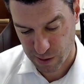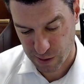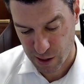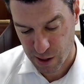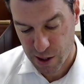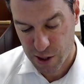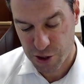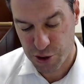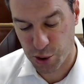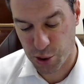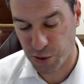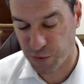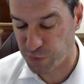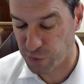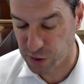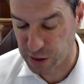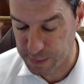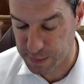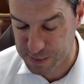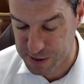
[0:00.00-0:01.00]
Truthful
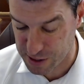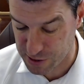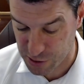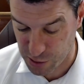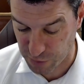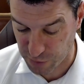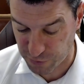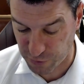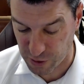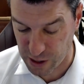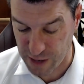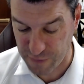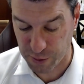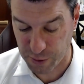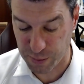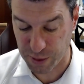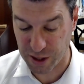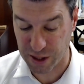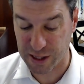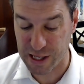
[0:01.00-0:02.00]
lips endure forever,
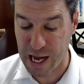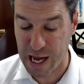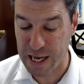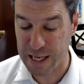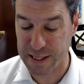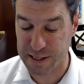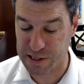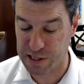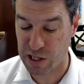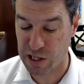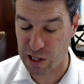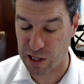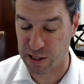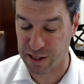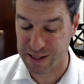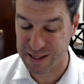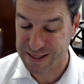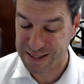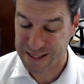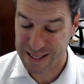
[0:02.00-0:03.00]
but a lying
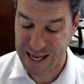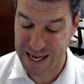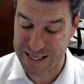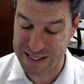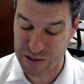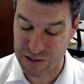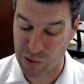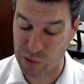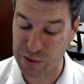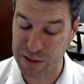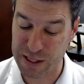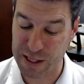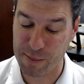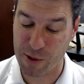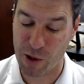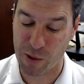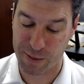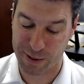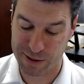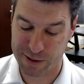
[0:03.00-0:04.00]
tongue lasts only a
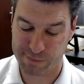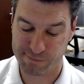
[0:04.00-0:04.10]
moment.